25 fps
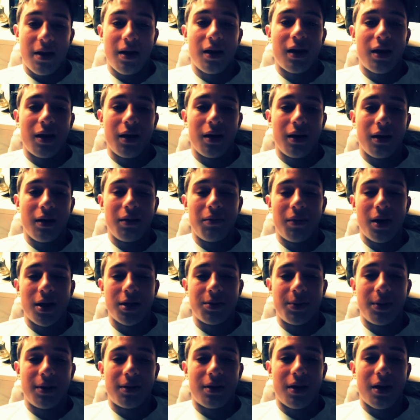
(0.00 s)
it it
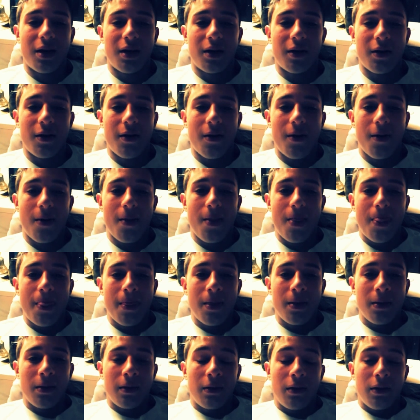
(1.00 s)
makes me think.
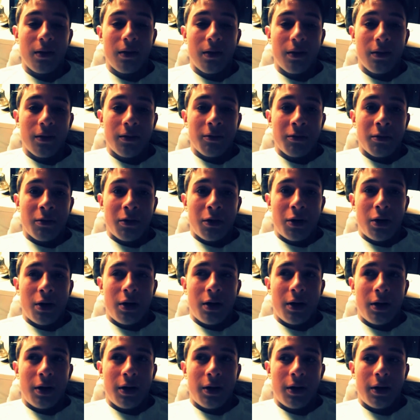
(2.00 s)

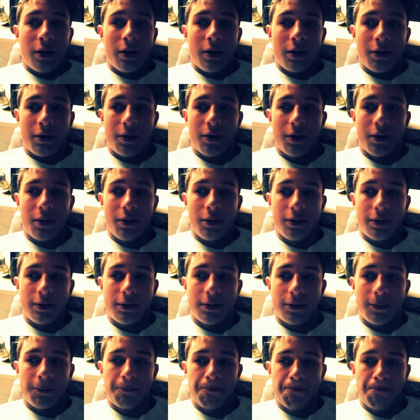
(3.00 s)
Uh,
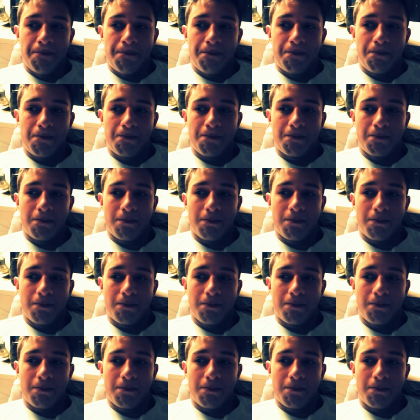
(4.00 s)
girls. Hmm.